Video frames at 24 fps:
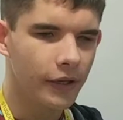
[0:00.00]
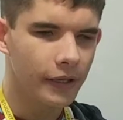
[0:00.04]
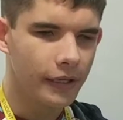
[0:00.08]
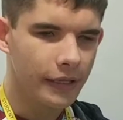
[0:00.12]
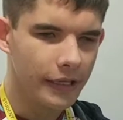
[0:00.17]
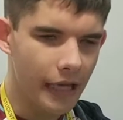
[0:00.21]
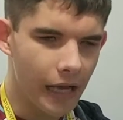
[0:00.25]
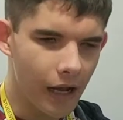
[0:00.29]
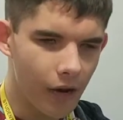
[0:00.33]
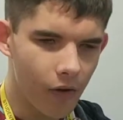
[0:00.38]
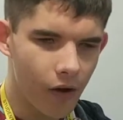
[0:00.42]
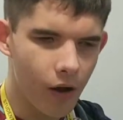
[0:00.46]

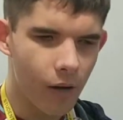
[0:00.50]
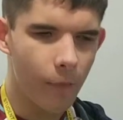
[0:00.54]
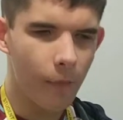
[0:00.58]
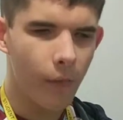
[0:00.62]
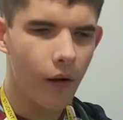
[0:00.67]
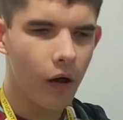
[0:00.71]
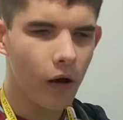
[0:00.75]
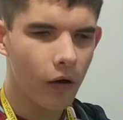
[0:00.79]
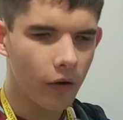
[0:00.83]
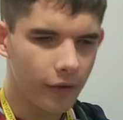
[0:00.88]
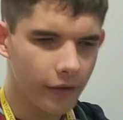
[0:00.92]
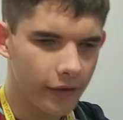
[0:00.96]
Now, a
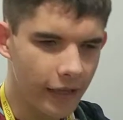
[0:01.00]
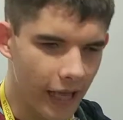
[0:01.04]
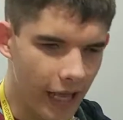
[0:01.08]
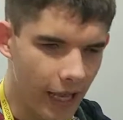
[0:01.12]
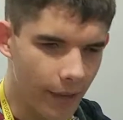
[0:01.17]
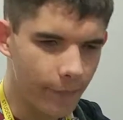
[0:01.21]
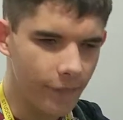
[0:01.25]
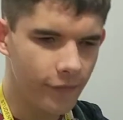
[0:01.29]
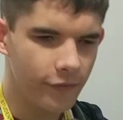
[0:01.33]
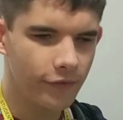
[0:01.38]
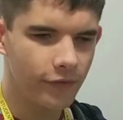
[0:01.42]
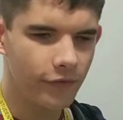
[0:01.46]
mark
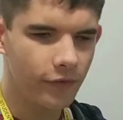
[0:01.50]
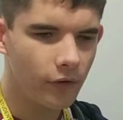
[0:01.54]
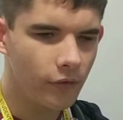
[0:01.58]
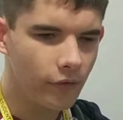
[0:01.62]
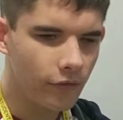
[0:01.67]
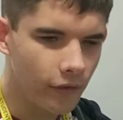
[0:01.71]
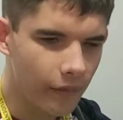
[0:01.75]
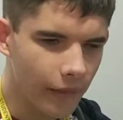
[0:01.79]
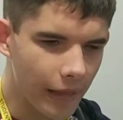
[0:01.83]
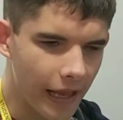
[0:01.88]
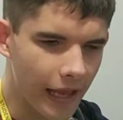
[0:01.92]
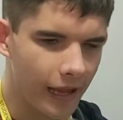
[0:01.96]
name is
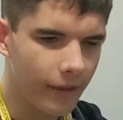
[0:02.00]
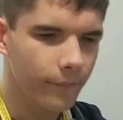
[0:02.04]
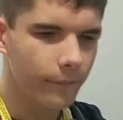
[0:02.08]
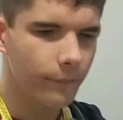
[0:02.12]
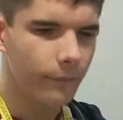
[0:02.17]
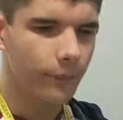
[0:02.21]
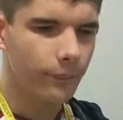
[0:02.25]
usually